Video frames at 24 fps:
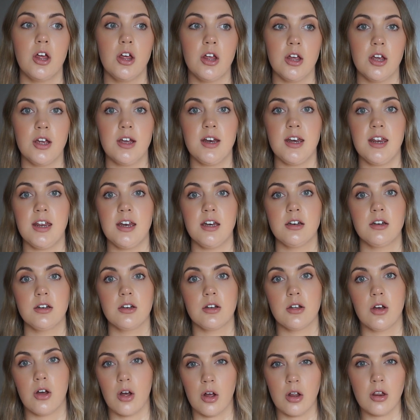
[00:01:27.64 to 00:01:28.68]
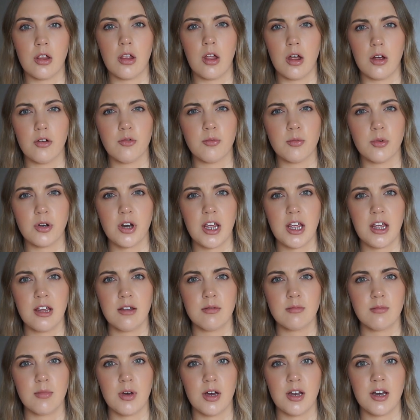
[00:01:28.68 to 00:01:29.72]
earning a lot of money
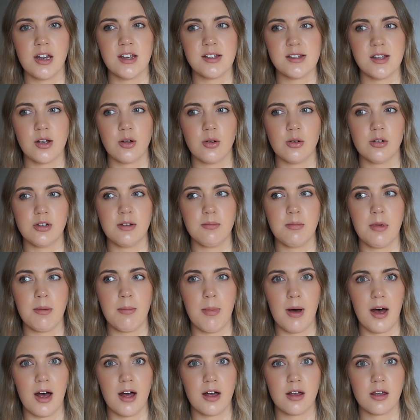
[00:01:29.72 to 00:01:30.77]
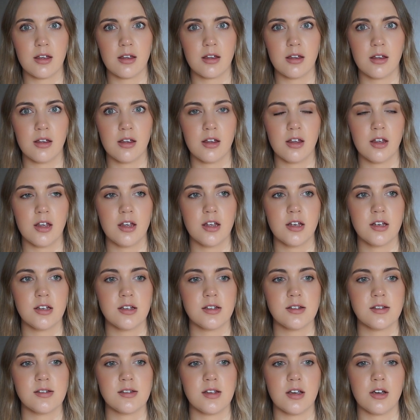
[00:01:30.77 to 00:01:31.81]
and it's holding me back.
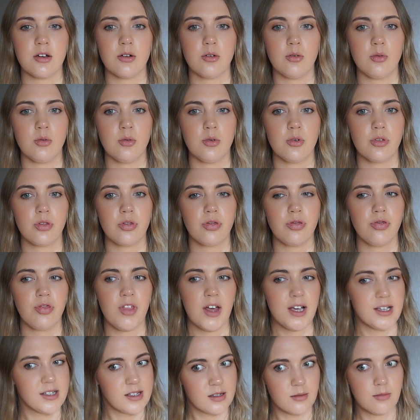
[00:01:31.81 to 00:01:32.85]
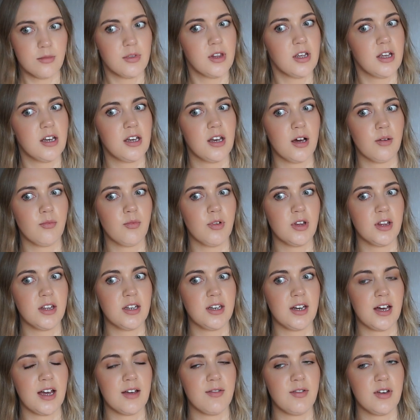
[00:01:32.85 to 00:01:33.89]
So that's something I'm really
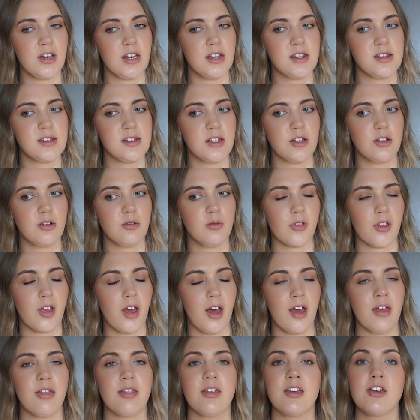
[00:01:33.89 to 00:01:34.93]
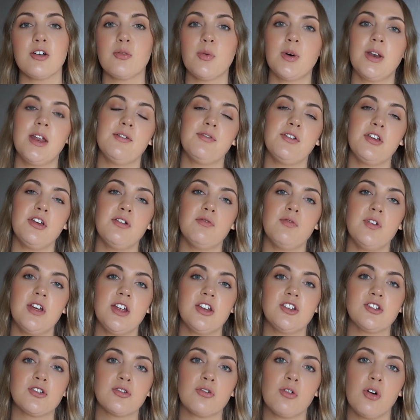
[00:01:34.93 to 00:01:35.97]
diving into. I think whenever you
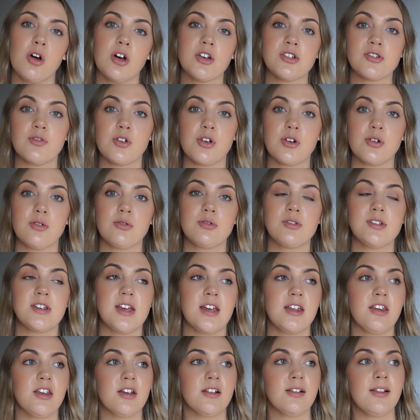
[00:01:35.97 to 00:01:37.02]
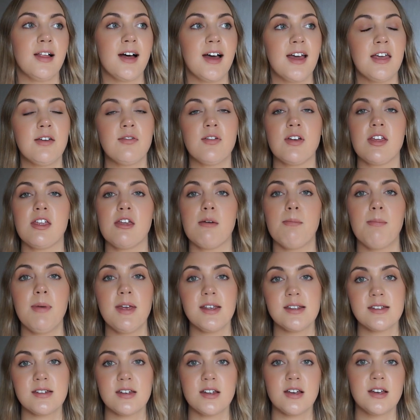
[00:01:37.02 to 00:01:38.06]
reach crossroads in your life, in your
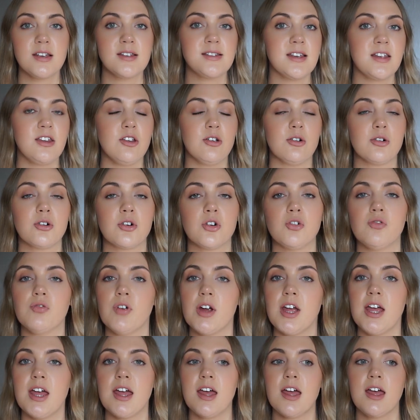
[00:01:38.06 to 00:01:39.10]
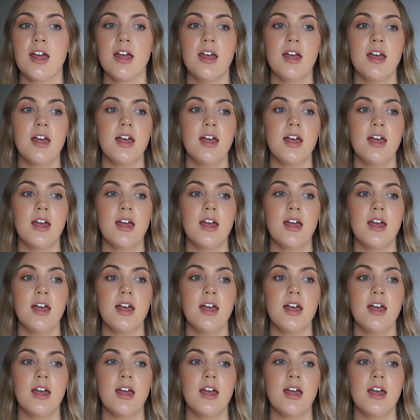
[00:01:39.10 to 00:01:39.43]
business, in your career,